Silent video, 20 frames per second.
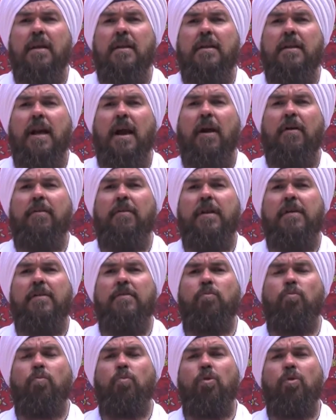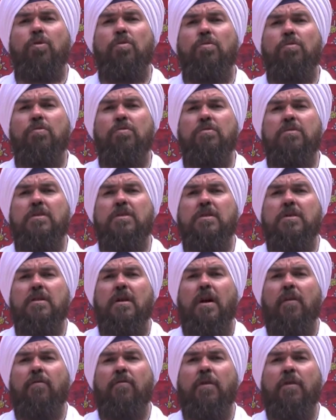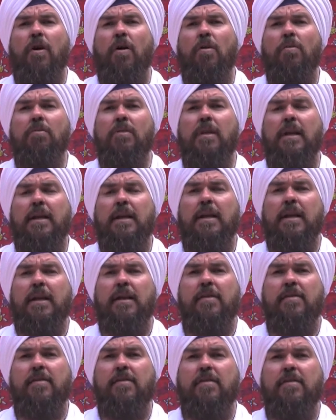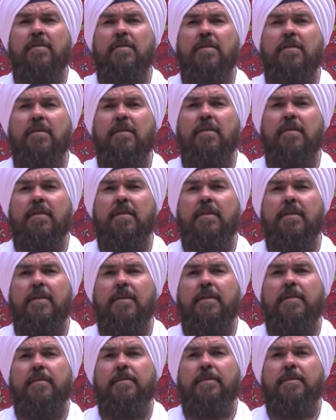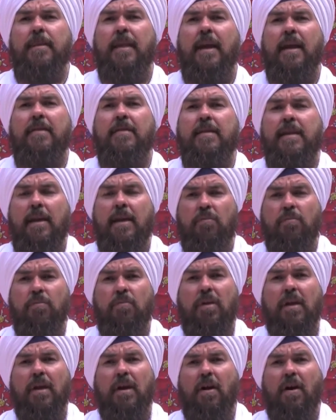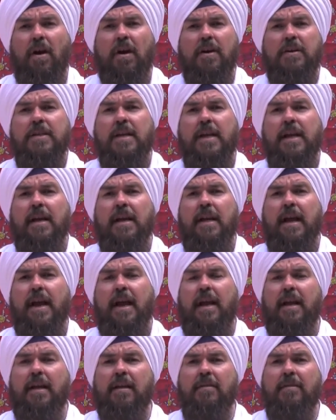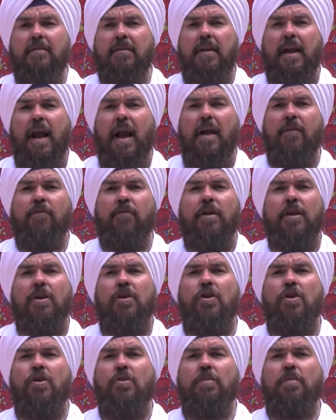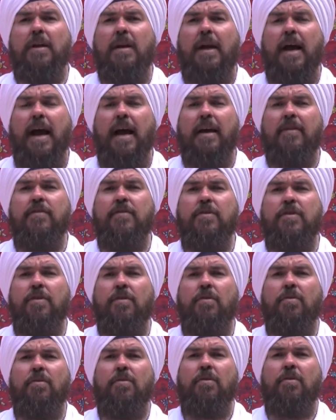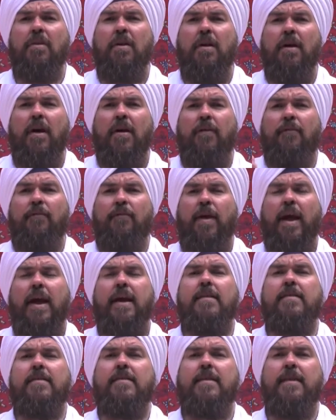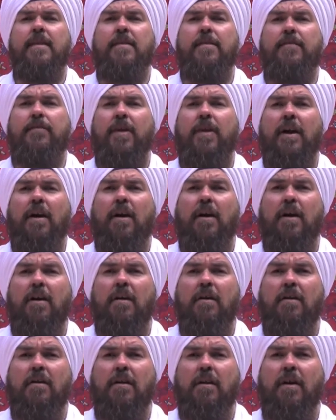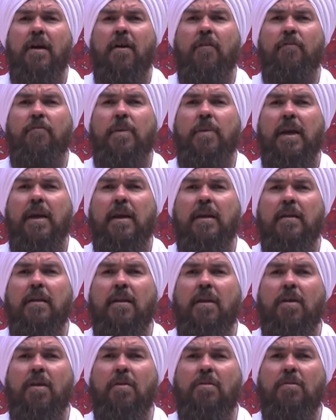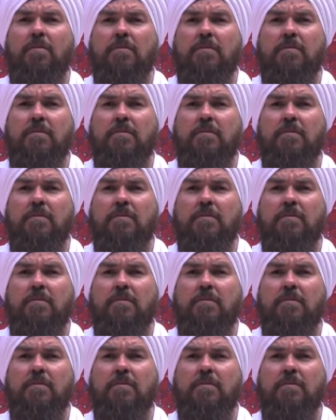Now, this wound of loneliness, it's in our DNA. Every human has to face this fear of being alone.